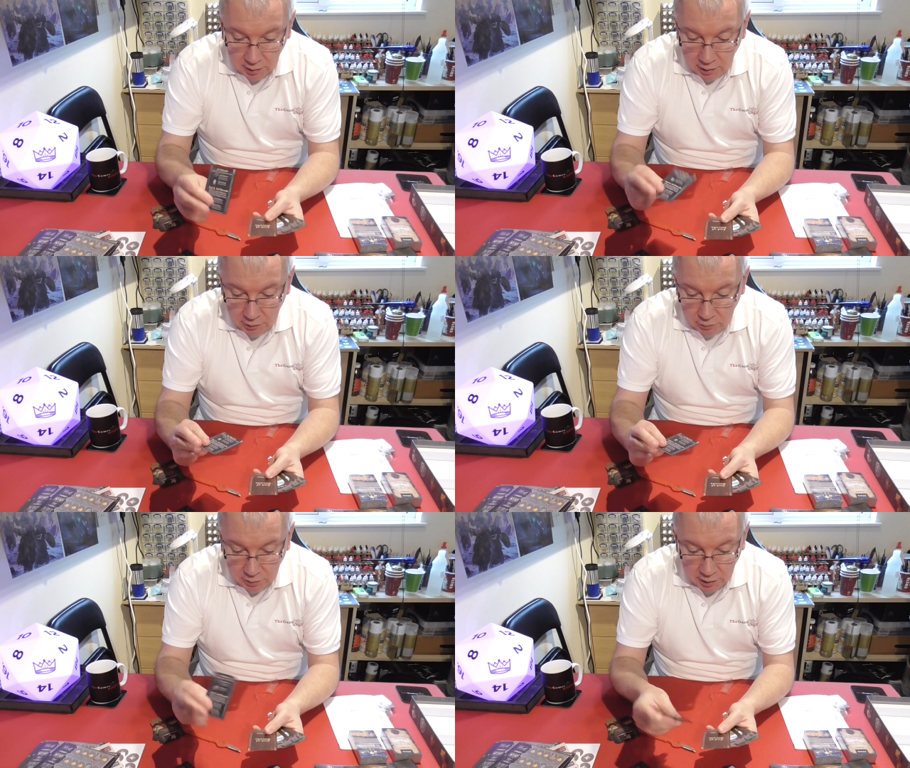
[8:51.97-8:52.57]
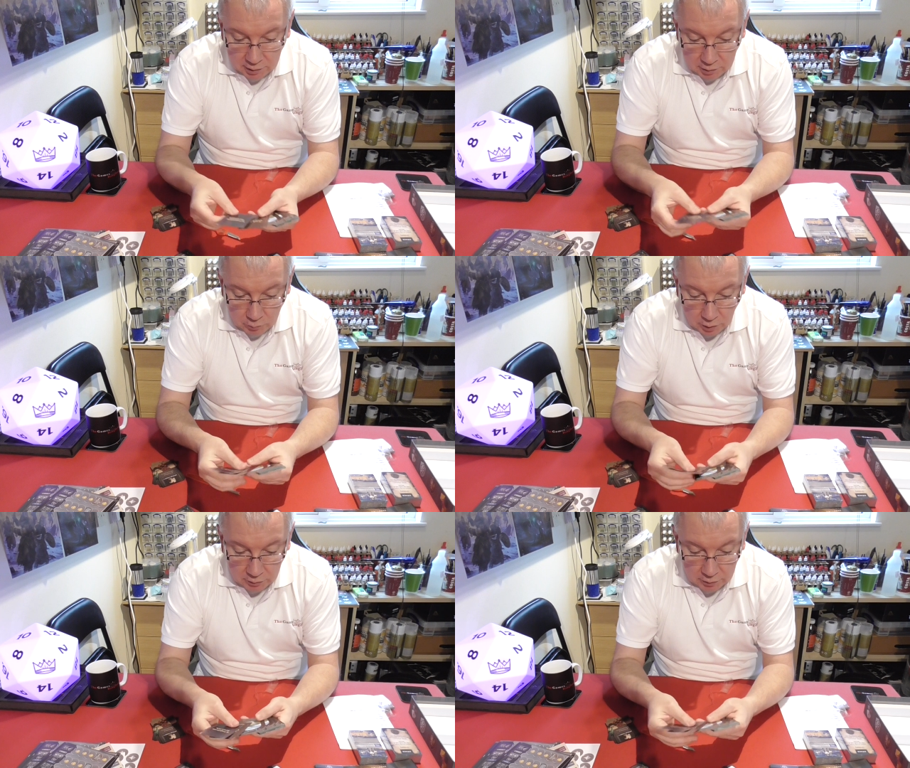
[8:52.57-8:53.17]
and your kingdom
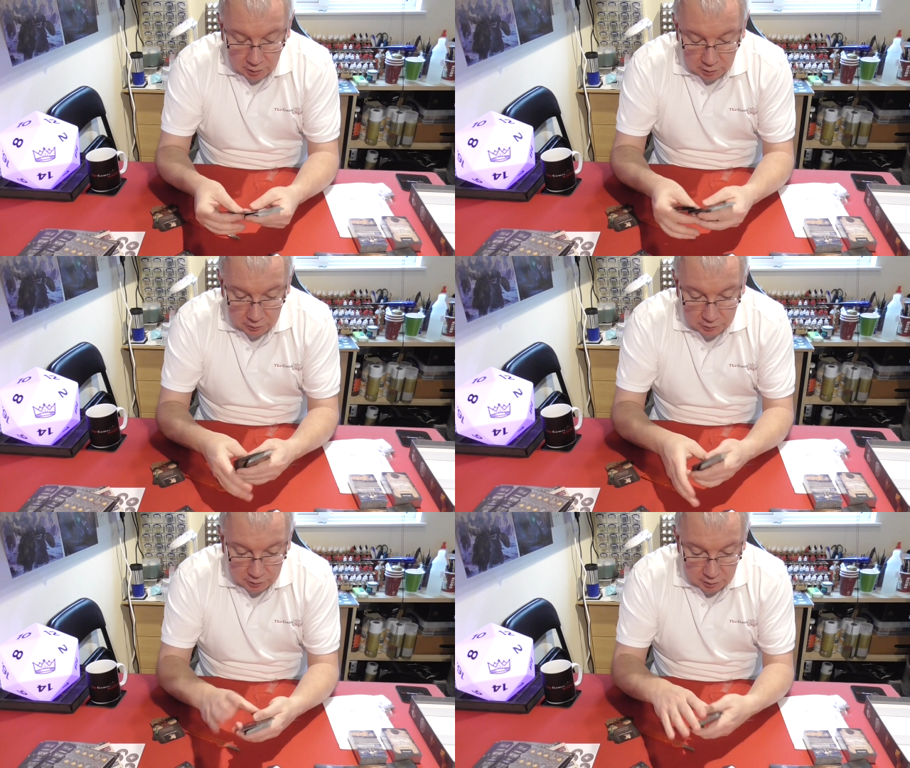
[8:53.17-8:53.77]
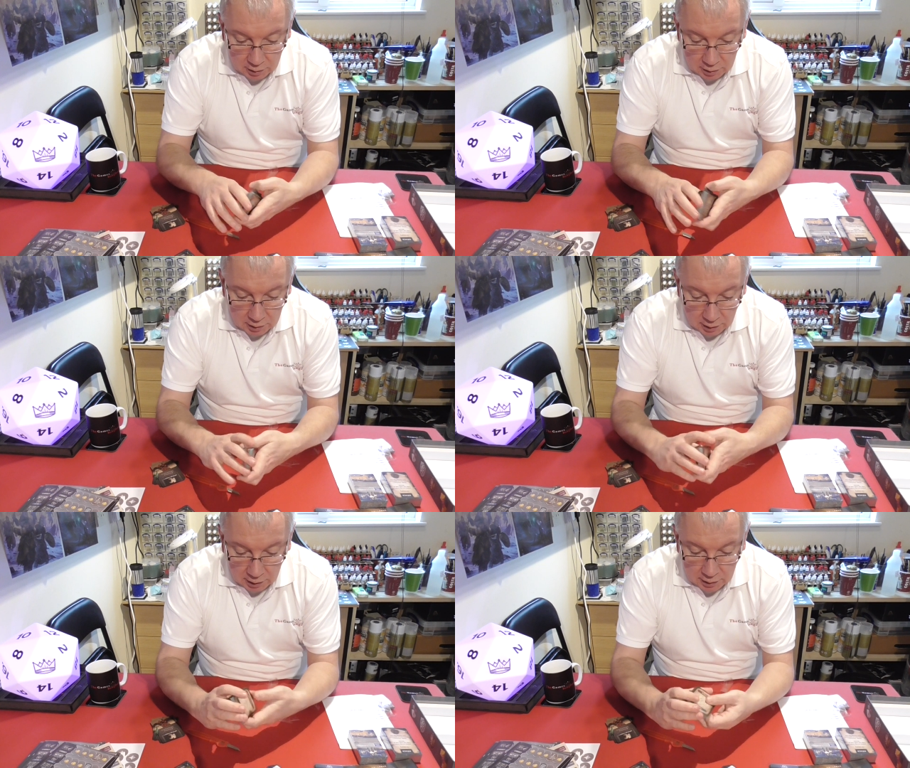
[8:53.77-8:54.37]
wealth cards,
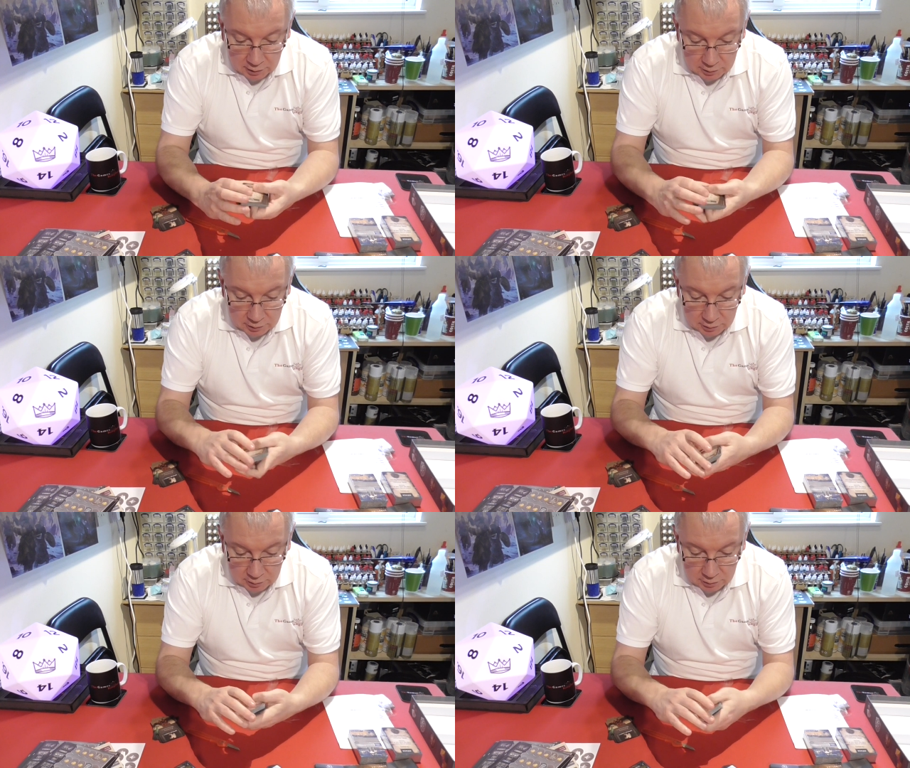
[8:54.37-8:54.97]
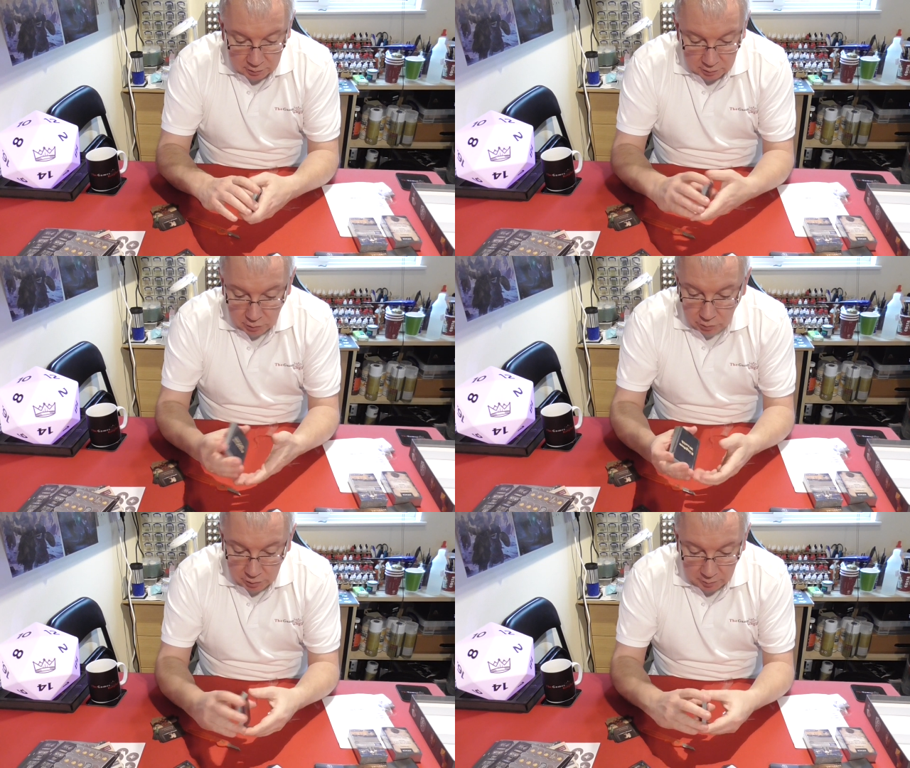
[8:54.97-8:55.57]
and
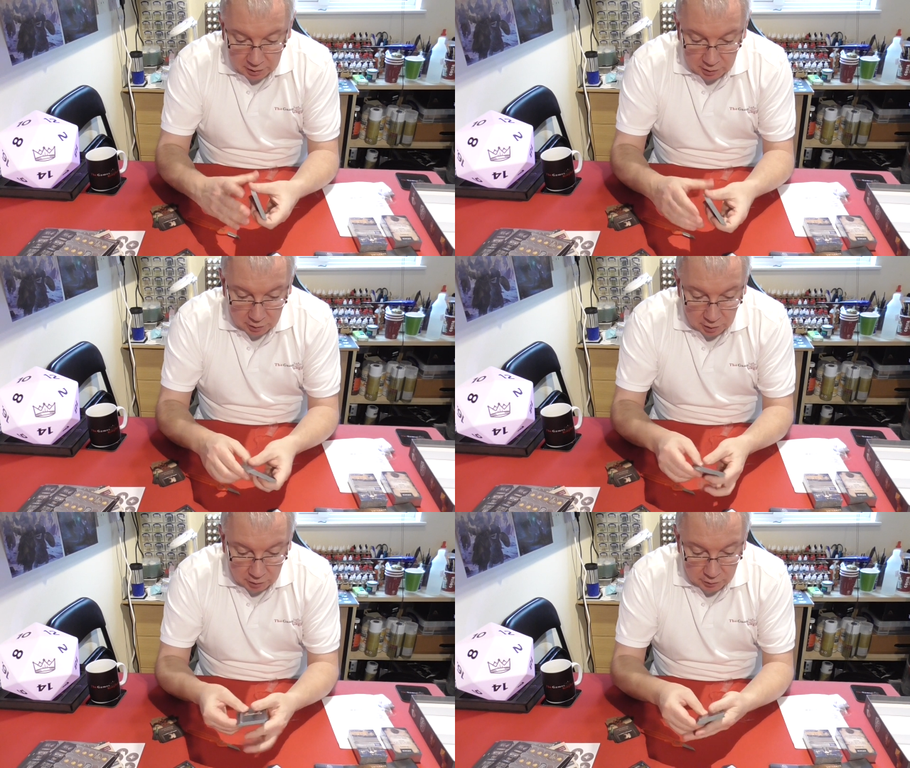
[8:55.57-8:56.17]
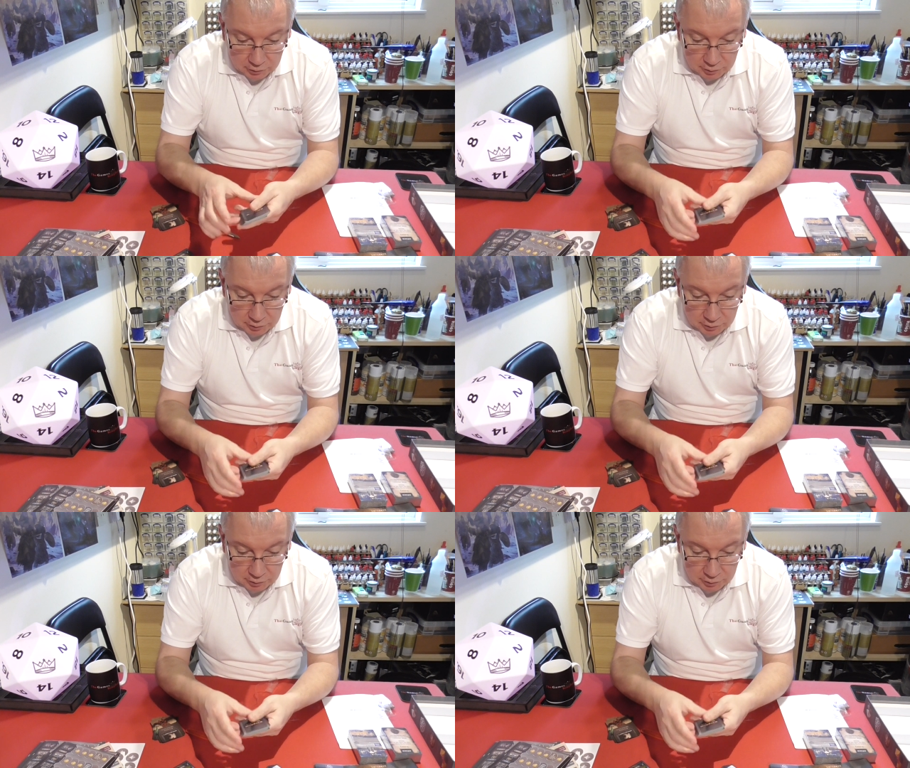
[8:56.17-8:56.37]
your dominion cards.